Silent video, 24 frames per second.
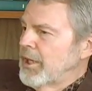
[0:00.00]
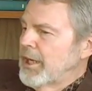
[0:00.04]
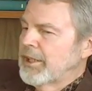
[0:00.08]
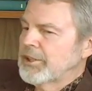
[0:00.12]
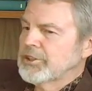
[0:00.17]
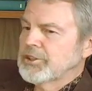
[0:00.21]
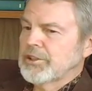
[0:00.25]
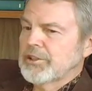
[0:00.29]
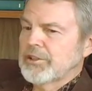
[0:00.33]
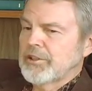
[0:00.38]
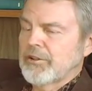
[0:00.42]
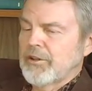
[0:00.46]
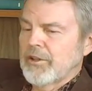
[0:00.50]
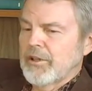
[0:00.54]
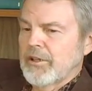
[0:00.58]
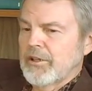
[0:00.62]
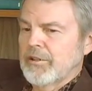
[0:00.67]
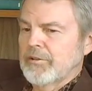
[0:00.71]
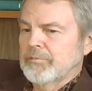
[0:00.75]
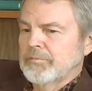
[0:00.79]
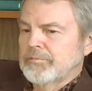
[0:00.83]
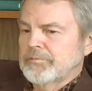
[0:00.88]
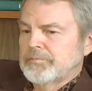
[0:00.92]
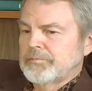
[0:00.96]
Actually,
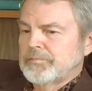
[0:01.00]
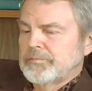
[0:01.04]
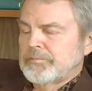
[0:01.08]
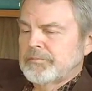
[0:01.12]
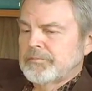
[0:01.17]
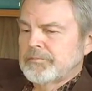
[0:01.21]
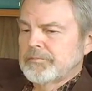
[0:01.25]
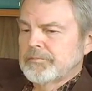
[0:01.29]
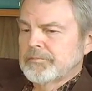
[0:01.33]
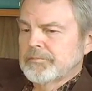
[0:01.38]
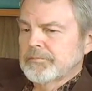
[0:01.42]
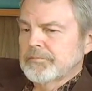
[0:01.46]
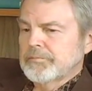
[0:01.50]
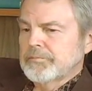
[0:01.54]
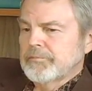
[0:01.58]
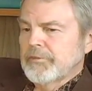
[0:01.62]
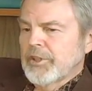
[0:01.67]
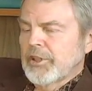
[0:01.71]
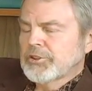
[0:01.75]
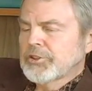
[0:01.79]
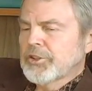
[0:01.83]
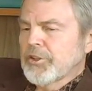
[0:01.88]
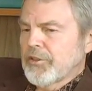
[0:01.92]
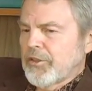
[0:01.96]
the
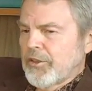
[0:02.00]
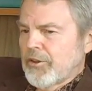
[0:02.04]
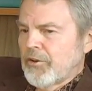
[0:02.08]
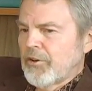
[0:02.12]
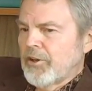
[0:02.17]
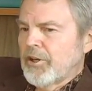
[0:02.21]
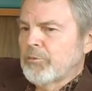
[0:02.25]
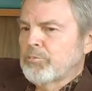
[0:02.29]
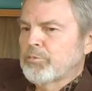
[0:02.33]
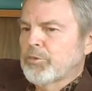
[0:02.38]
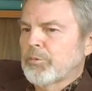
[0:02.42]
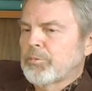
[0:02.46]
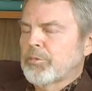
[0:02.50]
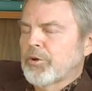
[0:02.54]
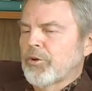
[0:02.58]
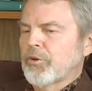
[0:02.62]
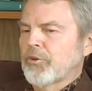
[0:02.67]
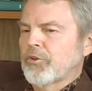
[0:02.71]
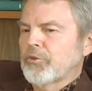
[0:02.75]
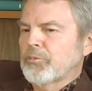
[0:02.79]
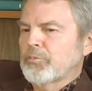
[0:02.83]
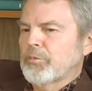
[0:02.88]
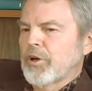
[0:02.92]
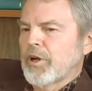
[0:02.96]
there's a theory
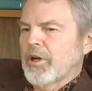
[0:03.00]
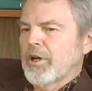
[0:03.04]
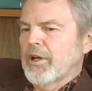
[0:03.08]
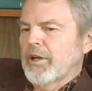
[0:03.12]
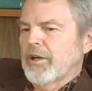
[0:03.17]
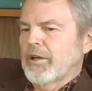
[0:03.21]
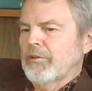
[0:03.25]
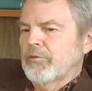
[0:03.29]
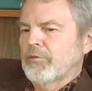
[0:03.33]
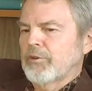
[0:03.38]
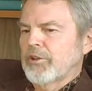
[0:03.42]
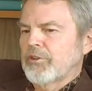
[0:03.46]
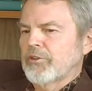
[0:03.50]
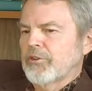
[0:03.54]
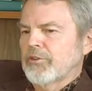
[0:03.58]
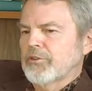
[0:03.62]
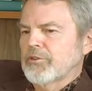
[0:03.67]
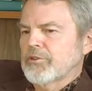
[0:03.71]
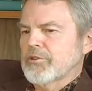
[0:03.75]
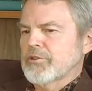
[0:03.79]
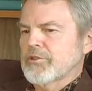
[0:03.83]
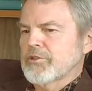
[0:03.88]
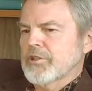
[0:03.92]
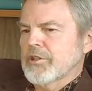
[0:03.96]
proposed by
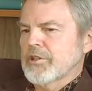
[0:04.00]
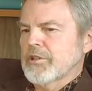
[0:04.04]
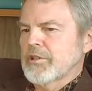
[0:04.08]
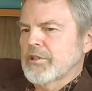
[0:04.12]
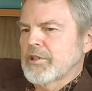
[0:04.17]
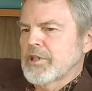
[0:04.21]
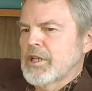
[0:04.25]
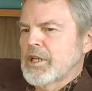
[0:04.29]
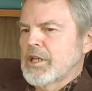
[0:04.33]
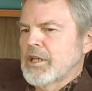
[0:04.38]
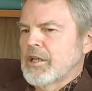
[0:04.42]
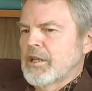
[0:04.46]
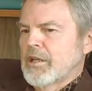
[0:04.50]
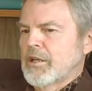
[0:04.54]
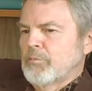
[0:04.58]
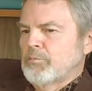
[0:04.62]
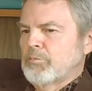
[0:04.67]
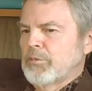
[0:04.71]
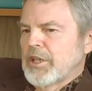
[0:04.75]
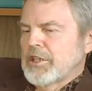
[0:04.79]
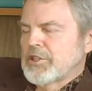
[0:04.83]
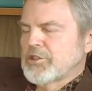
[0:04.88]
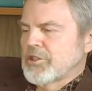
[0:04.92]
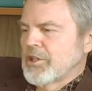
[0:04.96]
researchers in
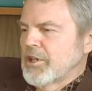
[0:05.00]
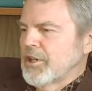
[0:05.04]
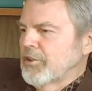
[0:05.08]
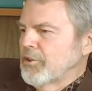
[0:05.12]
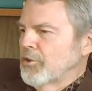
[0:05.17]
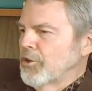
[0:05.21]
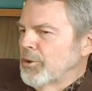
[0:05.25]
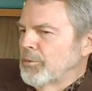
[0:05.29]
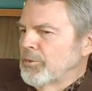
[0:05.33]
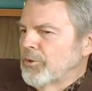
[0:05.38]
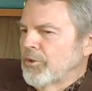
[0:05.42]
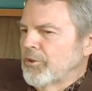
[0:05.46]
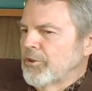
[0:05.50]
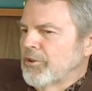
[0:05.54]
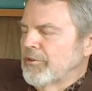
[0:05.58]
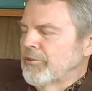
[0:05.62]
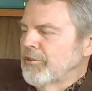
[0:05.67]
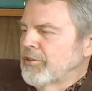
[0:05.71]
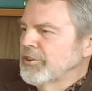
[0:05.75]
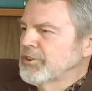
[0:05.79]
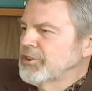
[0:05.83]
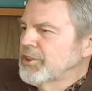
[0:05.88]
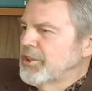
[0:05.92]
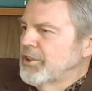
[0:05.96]
Beijing Normal
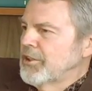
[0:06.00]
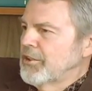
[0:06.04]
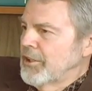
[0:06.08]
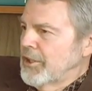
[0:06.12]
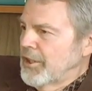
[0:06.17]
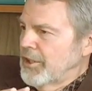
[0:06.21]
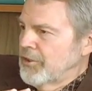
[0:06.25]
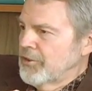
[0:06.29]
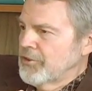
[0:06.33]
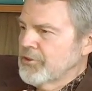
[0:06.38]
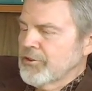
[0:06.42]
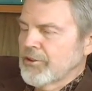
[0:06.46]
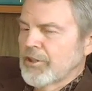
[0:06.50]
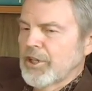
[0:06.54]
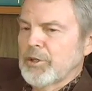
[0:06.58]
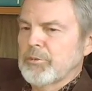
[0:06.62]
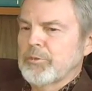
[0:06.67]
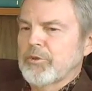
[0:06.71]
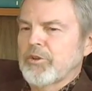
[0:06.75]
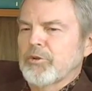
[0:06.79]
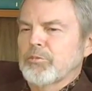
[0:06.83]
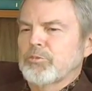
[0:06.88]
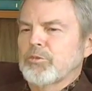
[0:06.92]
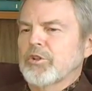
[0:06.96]
University that I
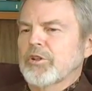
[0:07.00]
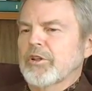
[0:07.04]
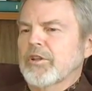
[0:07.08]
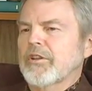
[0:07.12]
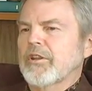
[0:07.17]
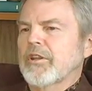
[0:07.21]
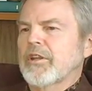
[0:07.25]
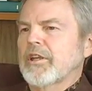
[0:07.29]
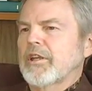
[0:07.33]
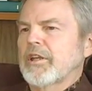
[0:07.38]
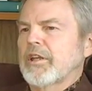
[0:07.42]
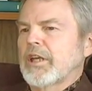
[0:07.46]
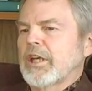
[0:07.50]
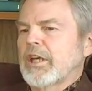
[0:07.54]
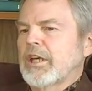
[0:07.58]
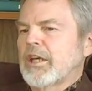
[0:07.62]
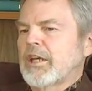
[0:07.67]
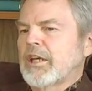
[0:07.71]
describe in the book that